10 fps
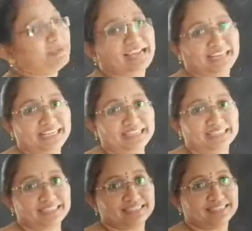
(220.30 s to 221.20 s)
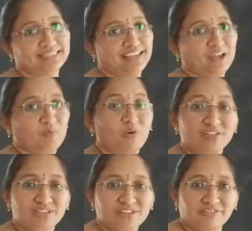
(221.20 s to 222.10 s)
magnets,
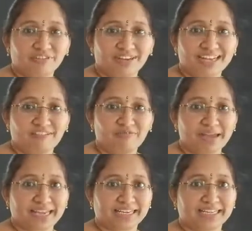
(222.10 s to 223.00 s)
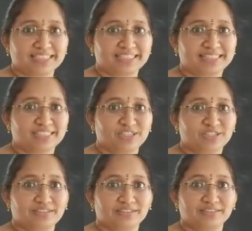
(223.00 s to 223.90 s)
most of you love magnets.
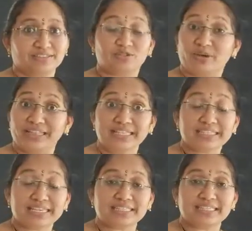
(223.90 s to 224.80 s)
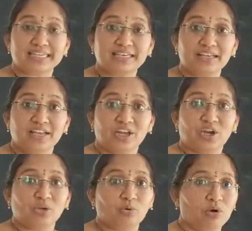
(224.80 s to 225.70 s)
So in this lesson,
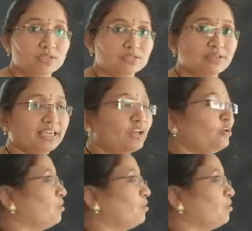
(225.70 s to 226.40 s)
you also can